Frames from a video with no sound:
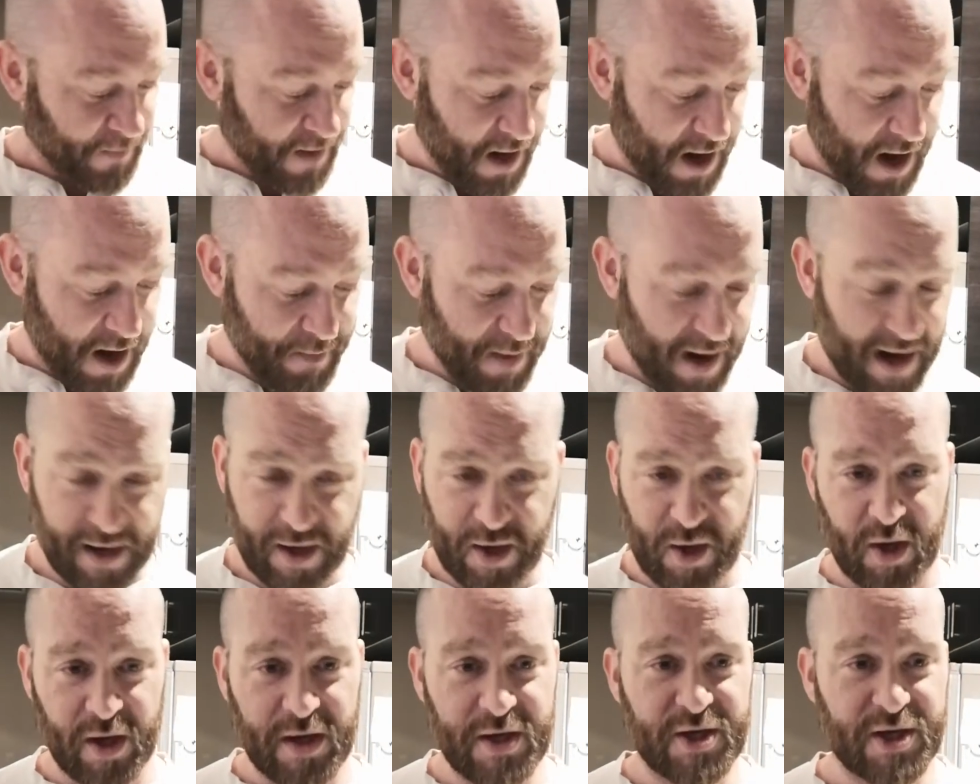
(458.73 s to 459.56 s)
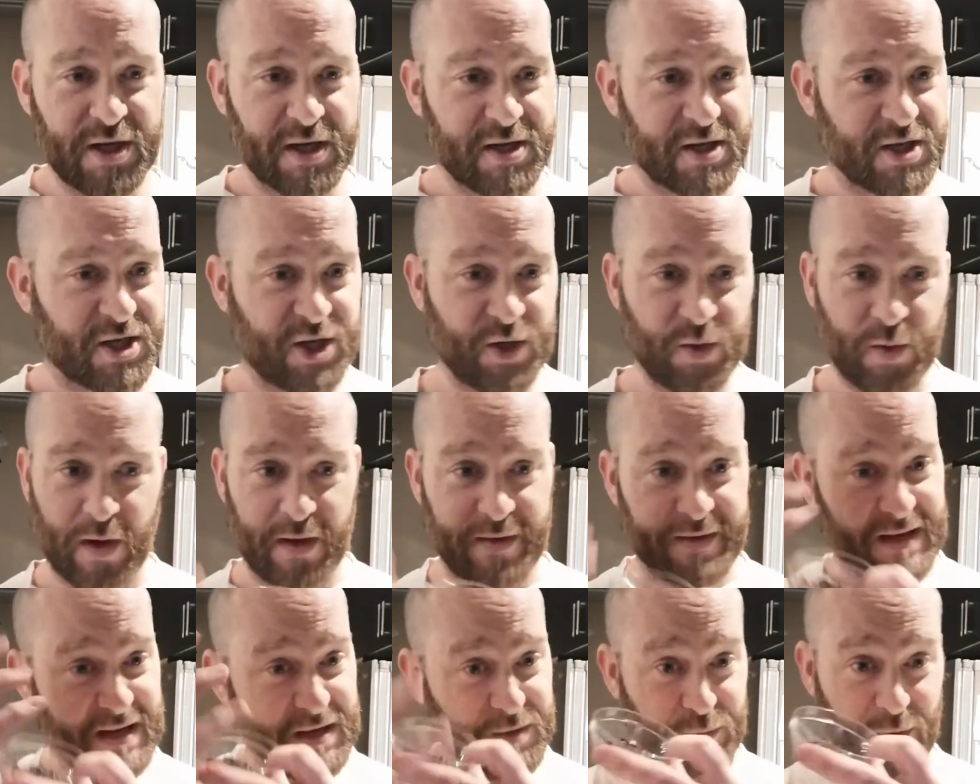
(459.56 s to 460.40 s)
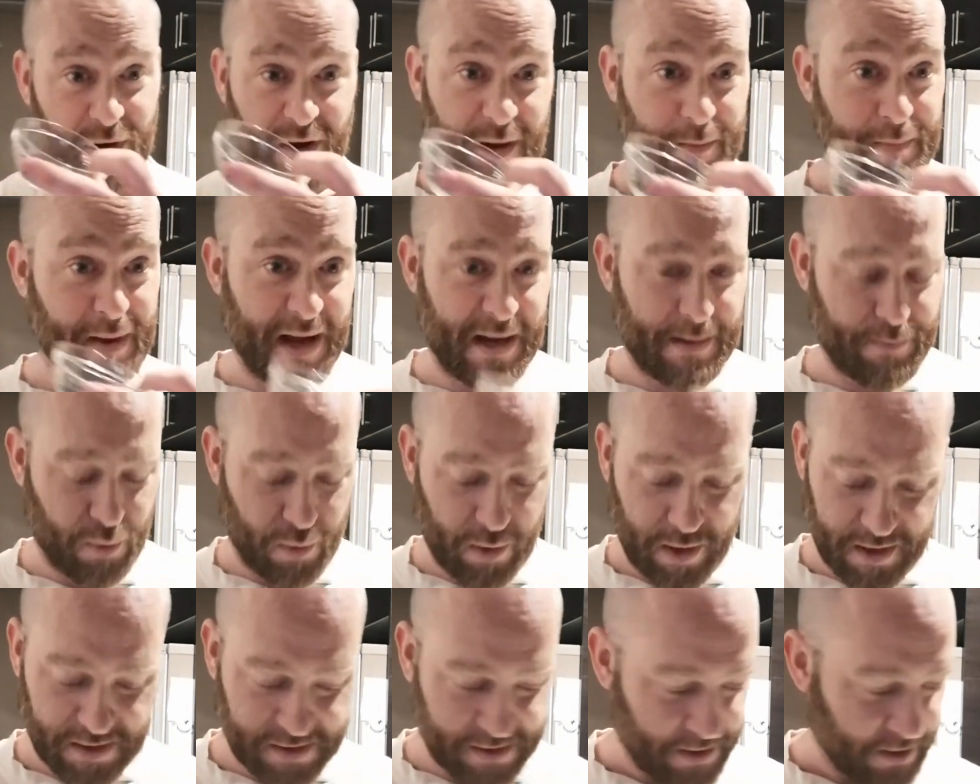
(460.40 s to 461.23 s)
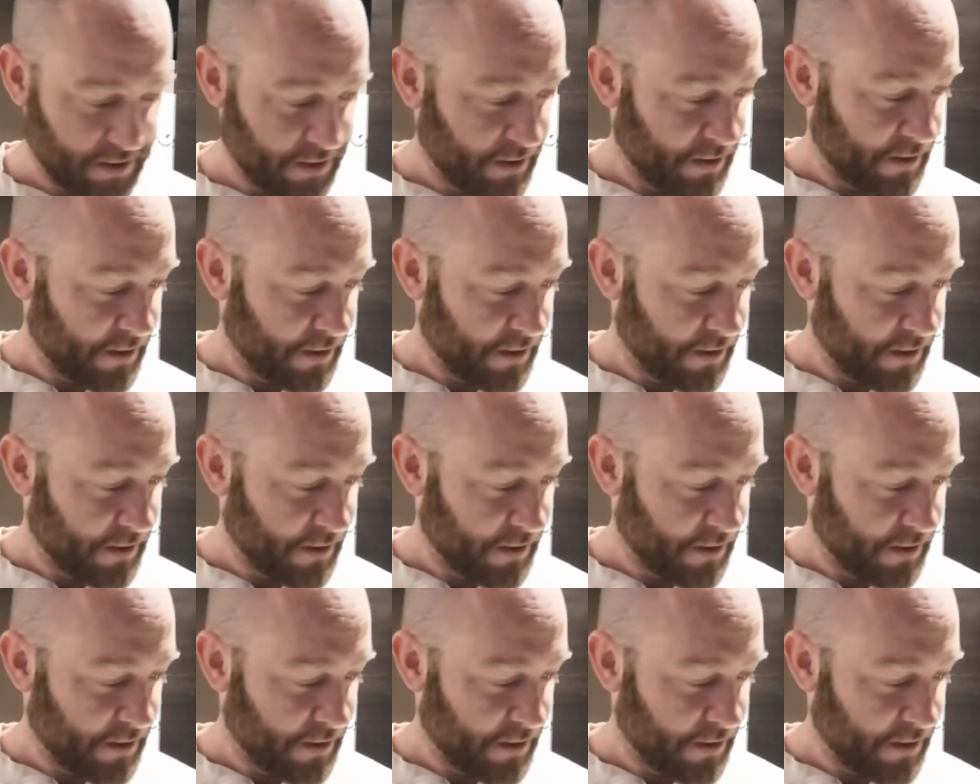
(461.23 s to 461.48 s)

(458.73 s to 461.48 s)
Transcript: I could just chew on these raw bad boys,